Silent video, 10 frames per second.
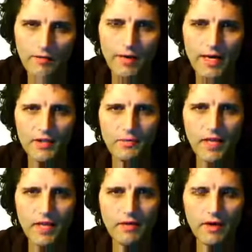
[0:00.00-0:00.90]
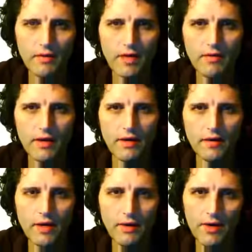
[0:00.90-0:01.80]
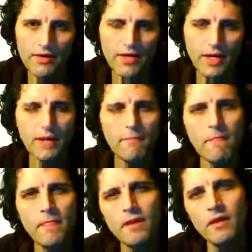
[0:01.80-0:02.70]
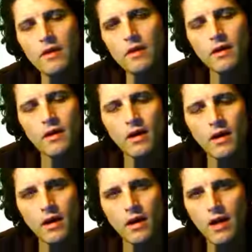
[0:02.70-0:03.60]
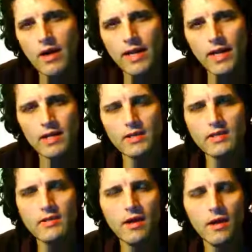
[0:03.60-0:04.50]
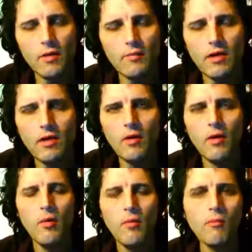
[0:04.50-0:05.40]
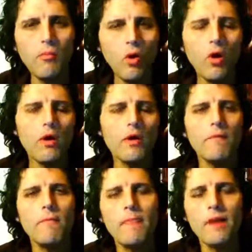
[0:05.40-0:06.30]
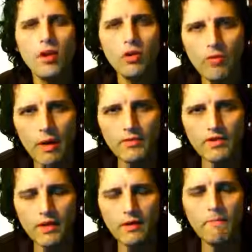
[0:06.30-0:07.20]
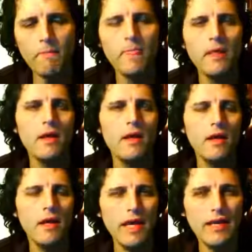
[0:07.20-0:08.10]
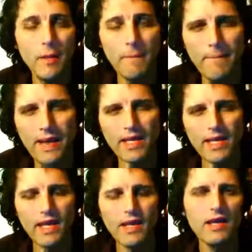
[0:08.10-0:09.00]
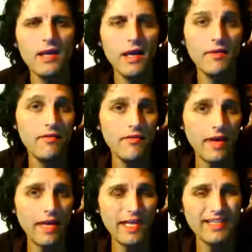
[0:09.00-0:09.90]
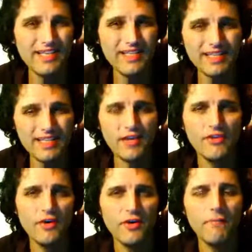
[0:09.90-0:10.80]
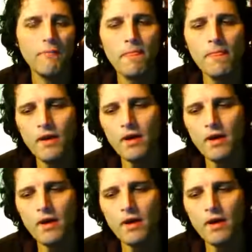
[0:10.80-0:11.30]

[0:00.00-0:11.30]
Hi everybody, it's me, Gregory Mannarino. How are you today? Alright guys, more corruption in the banking and finance sector.